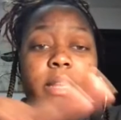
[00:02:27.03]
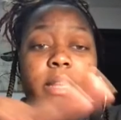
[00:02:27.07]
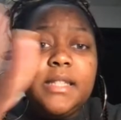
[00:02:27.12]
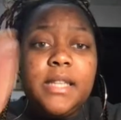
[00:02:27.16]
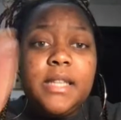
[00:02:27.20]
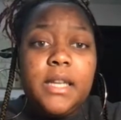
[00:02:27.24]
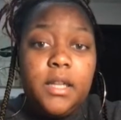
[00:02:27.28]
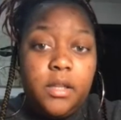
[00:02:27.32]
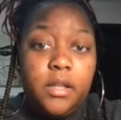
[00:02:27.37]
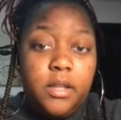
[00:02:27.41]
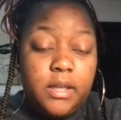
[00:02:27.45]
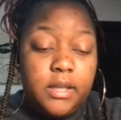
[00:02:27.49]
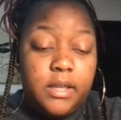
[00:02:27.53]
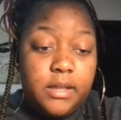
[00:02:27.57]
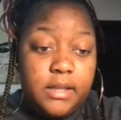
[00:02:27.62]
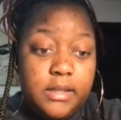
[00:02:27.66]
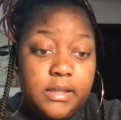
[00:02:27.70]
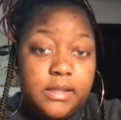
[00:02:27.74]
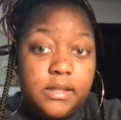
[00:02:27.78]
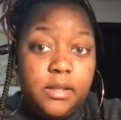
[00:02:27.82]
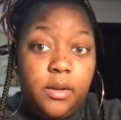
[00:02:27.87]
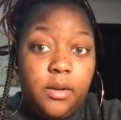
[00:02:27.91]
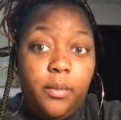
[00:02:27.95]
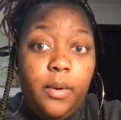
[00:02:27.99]
Let's take a look at
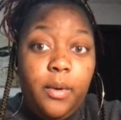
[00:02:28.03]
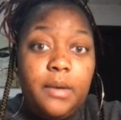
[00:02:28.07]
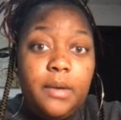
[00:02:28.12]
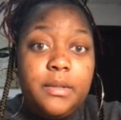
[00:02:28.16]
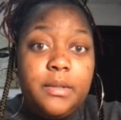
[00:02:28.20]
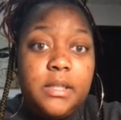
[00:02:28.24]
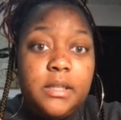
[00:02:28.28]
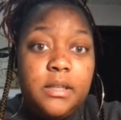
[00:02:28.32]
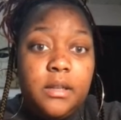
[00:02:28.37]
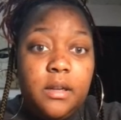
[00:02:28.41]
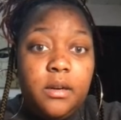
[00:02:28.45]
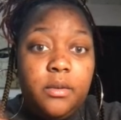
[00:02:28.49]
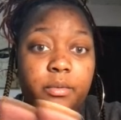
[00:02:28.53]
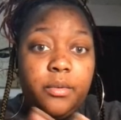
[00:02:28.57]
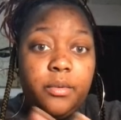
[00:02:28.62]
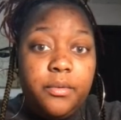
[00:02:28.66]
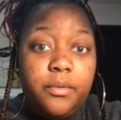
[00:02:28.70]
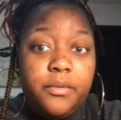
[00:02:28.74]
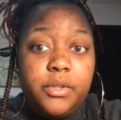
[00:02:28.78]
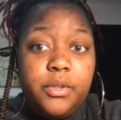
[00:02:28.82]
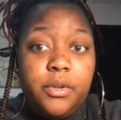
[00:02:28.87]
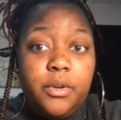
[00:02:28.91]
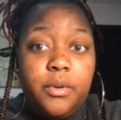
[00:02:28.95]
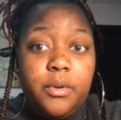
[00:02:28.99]
this. Why was the Nile
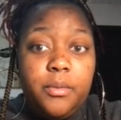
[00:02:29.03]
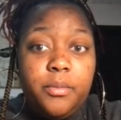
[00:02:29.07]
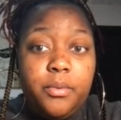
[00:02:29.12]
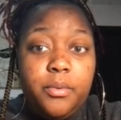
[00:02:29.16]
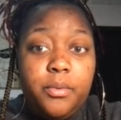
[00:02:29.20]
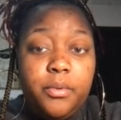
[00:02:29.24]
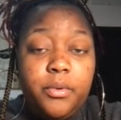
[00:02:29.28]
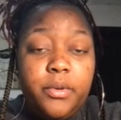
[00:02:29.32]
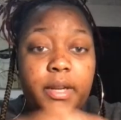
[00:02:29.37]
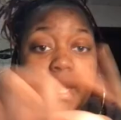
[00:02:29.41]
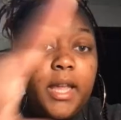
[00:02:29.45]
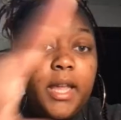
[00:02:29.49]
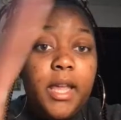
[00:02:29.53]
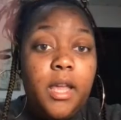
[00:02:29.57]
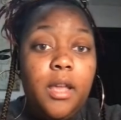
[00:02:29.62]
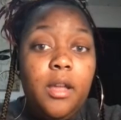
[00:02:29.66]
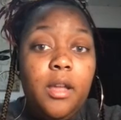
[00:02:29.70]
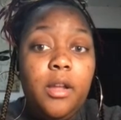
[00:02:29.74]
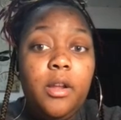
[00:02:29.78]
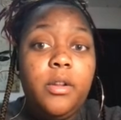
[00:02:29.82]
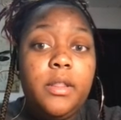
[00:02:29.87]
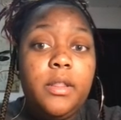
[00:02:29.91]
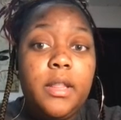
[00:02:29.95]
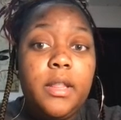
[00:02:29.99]
River so important?
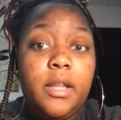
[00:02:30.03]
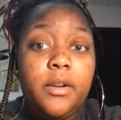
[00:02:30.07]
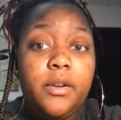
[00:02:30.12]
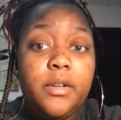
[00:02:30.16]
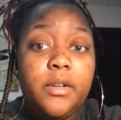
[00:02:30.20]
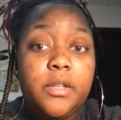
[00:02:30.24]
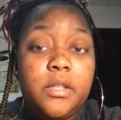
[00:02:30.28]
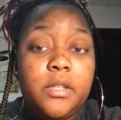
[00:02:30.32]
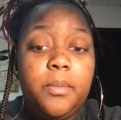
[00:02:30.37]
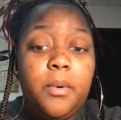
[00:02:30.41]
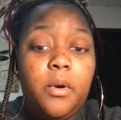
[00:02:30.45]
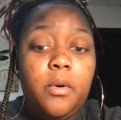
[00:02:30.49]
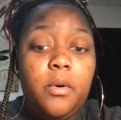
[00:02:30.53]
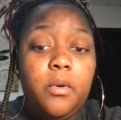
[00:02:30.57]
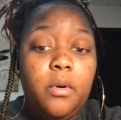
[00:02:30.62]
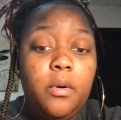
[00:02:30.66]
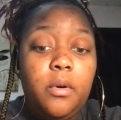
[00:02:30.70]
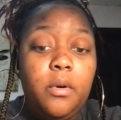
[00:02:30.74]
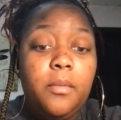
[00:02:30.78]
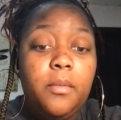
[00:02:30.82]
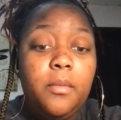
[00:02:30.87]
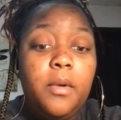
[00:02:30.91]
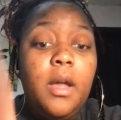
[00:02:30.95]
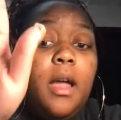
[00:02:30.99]
Here, there is a
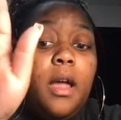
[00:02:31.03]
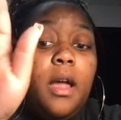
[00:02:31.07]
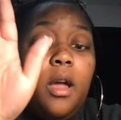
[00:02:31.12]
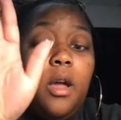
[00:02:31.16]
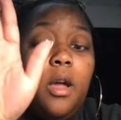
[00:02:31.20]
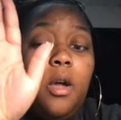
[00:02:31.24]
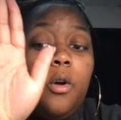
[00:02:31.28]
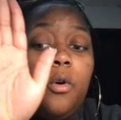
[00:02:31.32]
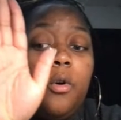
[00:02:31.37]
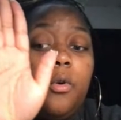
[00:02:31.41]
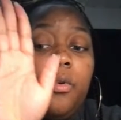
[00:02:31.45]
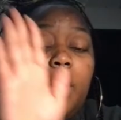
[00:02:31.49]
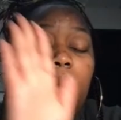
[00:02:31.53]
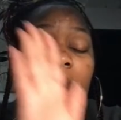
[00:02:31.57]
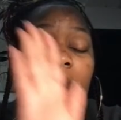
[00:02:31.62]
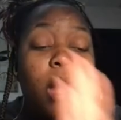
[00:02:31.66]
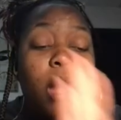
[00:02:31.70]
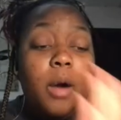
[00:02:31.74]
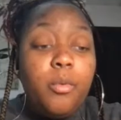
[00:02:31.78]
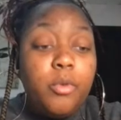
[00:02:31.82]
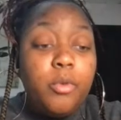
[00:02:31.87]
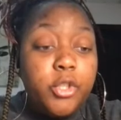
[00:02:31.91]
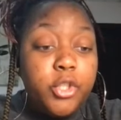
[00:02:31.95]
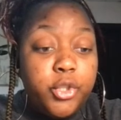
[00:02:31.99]
poem.
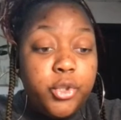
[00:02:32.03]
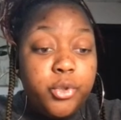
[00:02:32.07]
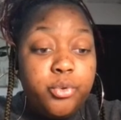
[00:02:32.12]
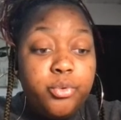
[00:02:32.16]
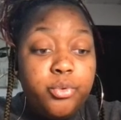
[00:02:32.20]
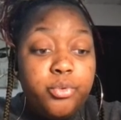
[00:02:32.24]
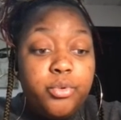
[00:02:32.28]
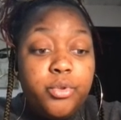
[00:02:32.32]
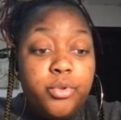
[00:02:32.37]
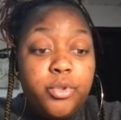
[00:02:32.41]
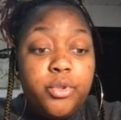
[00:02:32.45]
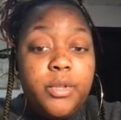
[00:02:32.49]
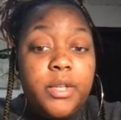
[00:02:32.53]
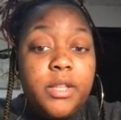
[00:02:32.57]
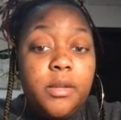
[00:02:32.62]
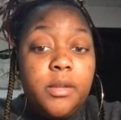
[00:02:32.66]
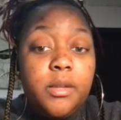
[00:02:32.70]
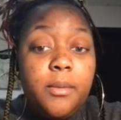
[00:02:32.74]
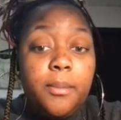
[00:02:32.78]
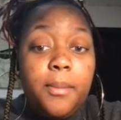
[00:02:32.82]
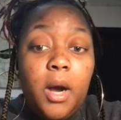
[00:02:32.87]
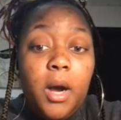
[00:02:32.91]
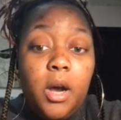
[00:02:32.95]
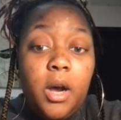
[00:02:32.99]
I want you to
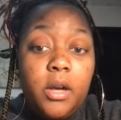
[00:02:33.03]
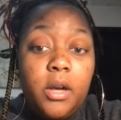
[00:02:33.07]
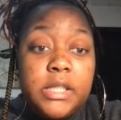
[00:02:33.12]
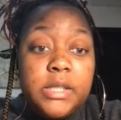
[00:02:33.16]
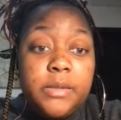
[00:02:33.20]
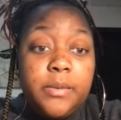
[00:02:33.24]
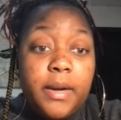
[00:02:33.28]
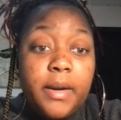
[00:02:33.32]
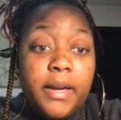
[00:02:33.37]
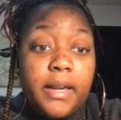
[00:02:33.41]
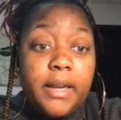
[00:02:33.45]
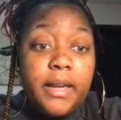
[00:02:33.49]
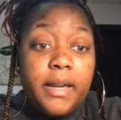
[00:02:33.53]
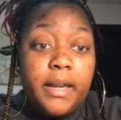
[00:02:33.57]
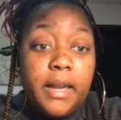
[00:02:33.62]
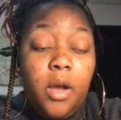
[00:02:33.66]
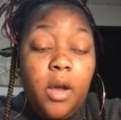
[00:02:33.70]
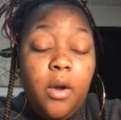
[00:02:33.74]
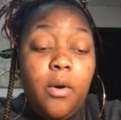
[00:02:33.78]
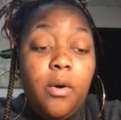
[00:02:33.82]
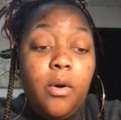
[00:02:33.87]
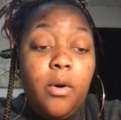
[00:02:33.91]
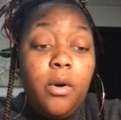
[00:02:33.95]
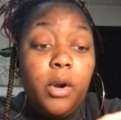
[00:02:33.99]
either pause right
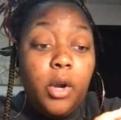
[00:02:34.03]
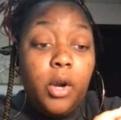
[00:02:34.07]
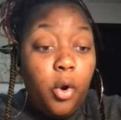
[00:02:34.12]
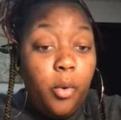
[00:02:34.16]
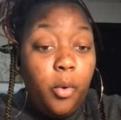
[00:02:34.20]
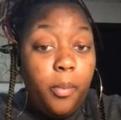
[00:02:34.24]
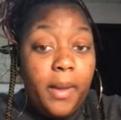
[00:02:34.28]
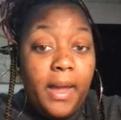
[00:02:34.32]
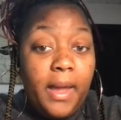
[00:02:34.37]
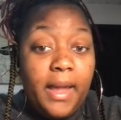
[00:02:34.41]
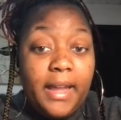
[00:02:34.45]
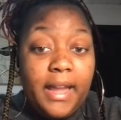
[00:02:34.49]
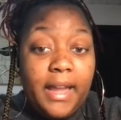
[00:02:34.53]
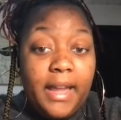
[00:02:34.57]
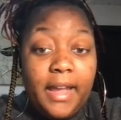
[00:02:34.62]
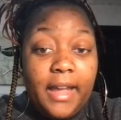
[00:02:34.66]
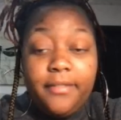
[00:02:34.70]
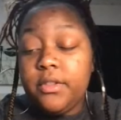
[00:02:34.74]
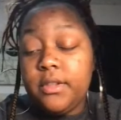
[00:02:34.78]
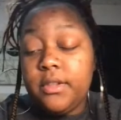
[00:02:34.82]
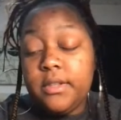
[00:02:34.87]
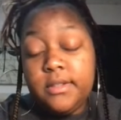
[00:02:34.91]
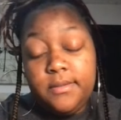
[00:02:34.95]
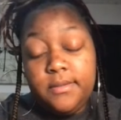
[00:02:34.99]
now or go back
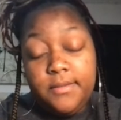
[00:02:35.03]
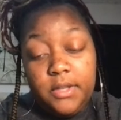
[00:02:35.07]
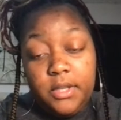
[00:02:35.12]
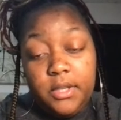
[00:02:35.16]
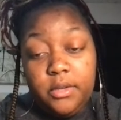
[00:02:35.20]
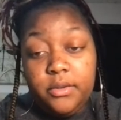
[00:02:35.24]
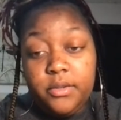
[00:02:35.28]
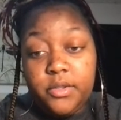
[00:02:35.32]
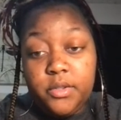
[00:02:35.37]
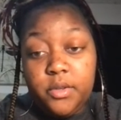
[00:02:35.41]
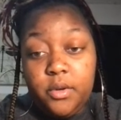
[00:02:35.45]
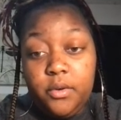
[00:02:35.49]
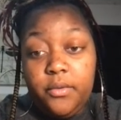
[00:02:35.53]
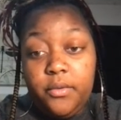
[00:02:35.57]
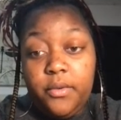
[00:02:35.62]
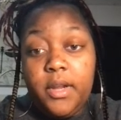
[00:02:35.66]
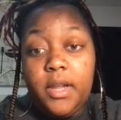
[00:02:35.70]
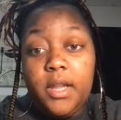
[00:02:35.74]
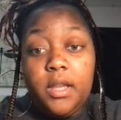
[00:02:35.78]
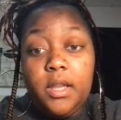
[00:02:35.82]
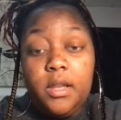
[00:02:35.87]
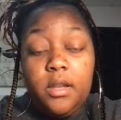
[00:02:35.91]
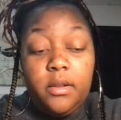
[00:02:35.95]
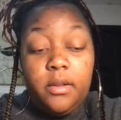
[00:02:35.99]
after this video is over
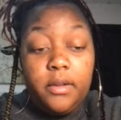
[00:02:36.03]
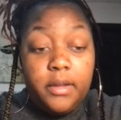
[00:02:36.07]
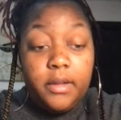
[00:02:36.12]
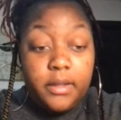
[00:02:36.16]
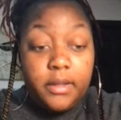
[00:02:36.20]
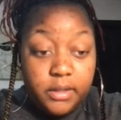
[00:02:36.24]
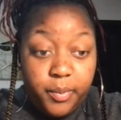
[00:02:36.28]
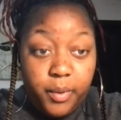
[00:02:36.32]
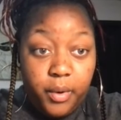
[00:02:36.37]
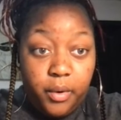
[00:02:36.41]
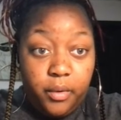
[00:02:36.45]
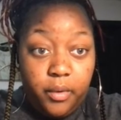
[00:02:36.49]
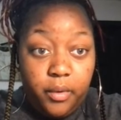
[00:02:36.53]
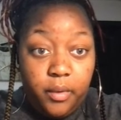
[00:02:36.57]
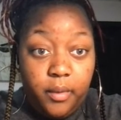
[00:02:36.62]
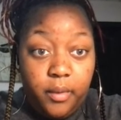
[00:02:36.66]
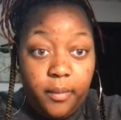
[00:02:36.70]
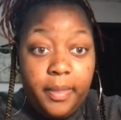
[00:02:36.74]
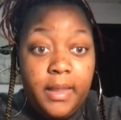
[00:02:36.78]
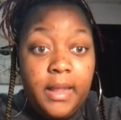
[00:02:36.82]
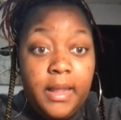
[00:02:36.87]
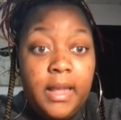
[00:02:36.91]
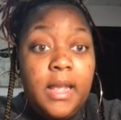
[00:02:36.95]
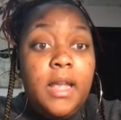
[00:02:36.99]
and look at this
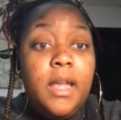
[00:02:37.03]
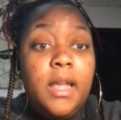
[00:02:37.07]
poem.